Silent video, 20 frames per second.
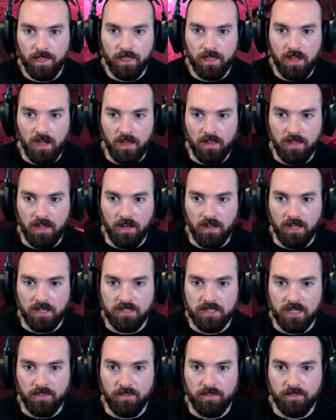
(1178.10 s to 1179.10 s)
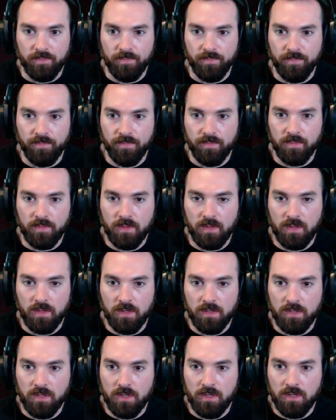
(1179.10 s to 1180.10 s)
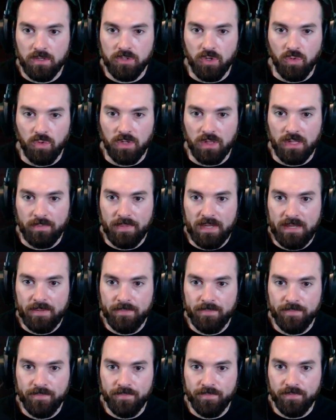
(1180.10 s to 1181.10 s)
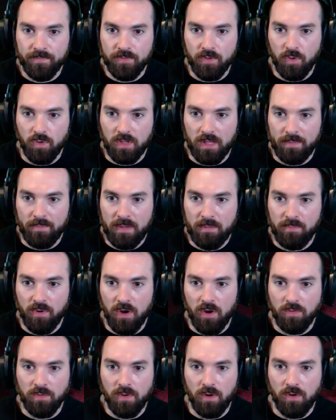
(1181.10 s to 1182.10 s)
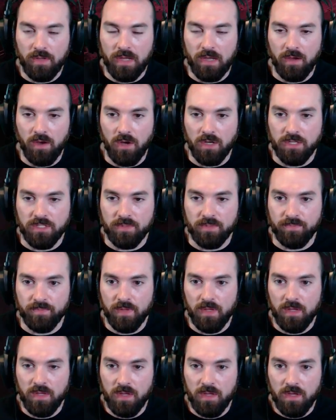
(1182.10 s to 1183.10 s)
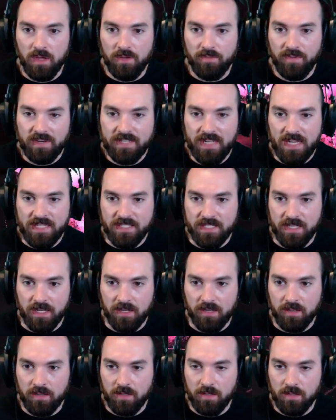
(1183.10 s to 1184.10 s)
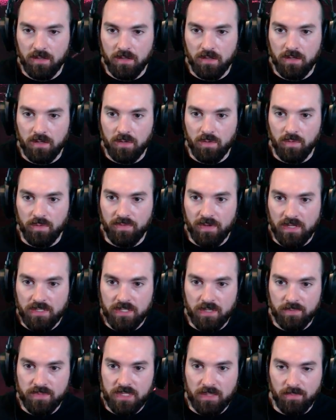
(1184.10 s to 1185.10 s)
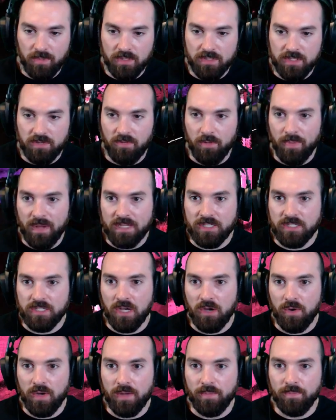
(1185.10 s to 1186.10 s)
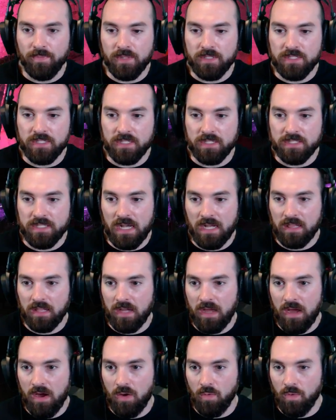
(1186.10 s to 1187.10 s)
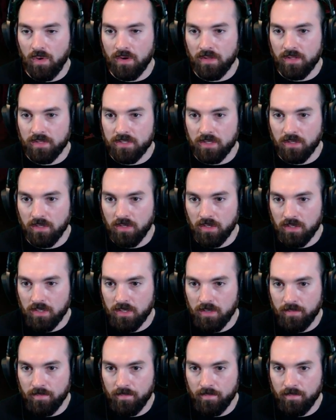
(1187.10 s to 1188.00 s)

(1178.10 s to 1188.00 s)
Yeah, that lines up. Don't clip me. Don't clip me, bro. Okay, awesome. Fantastic. We've got some semblance of a base going. This is exactly how I wanted this to look